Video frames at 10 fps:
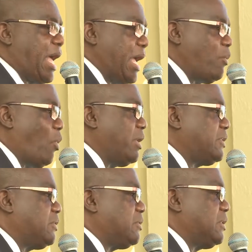I
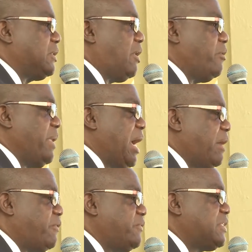want to, on
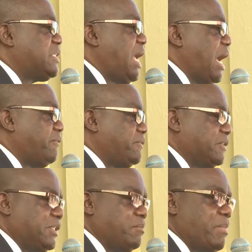behalf of the staff,
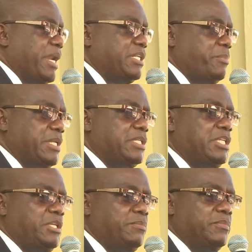management
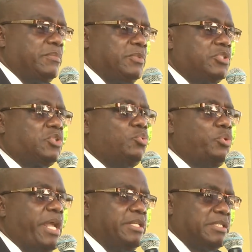team,
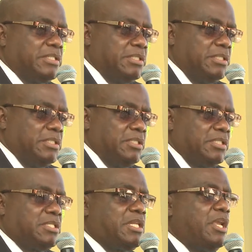students,
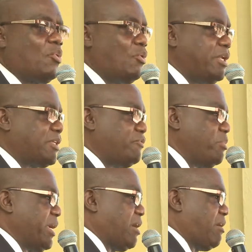stakeholders of
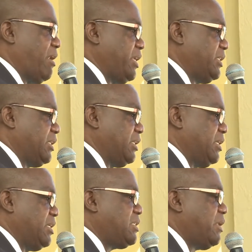Jamaica College,
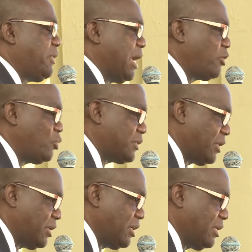say thank you,
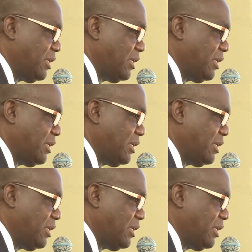sir.